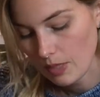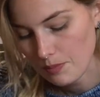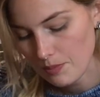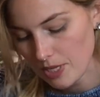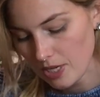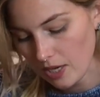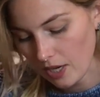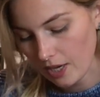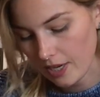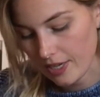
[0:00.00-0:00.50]

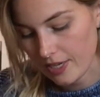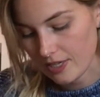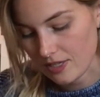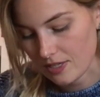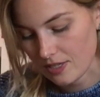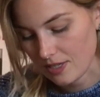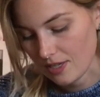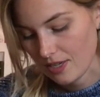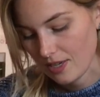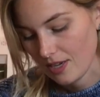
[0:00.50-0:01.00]

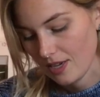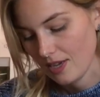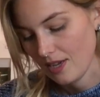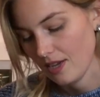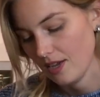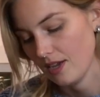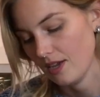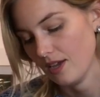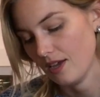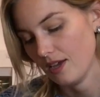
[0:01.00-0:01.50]
because
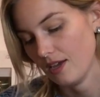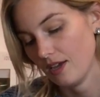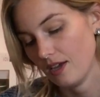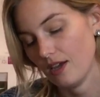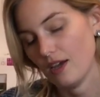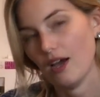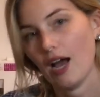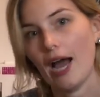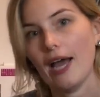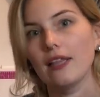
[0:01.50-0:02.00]

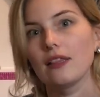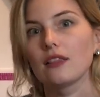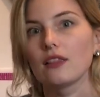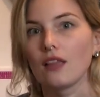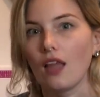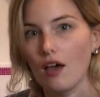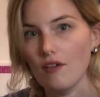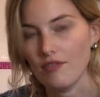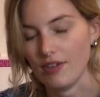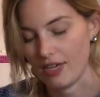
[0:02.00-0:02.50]
I
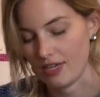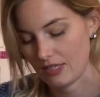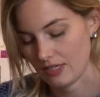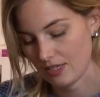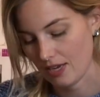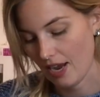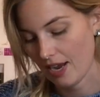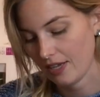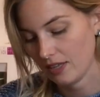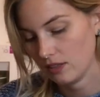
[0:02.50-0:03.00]
love it.
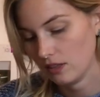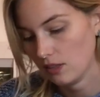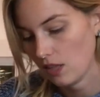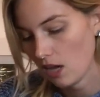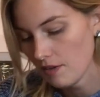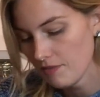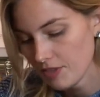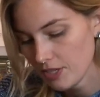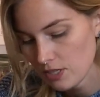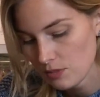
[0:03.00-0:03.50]
I
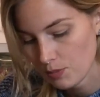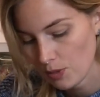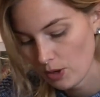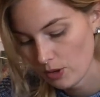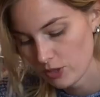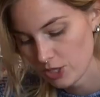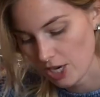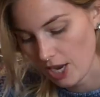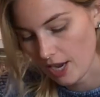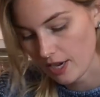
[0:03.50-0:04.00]
love this
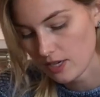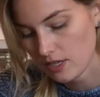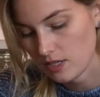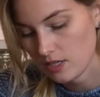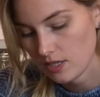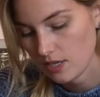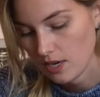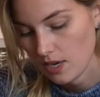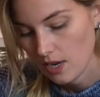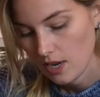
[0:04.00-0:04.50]

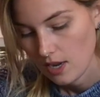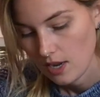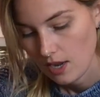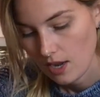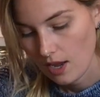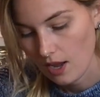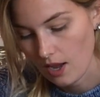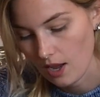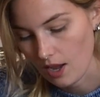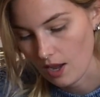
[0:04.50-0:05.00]
project.
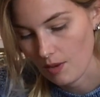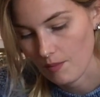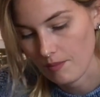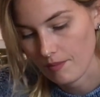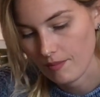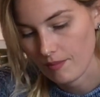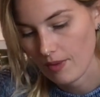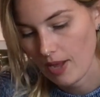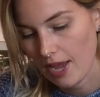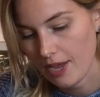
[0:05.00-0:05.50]
I
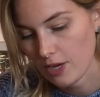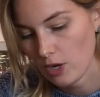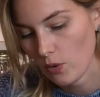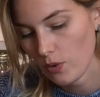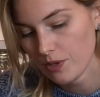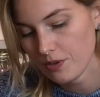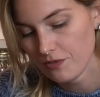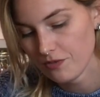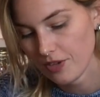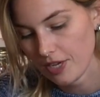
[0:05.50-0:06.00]
go
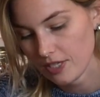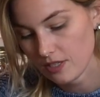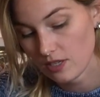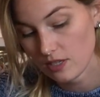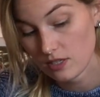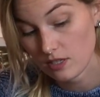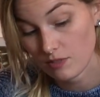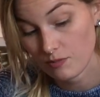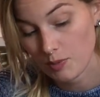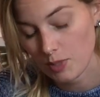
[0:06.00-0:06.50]
in
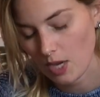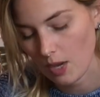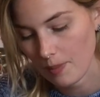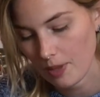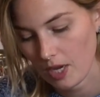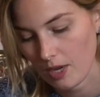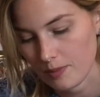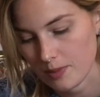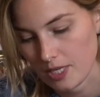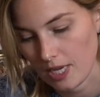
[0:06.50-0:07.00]
phases of
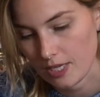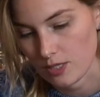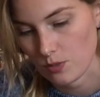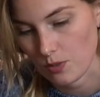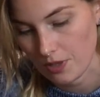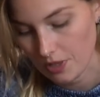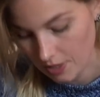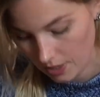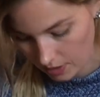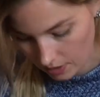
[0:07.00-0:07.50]
becoming obsessed
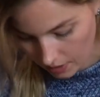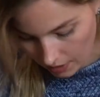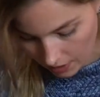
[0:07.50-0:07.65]
with it,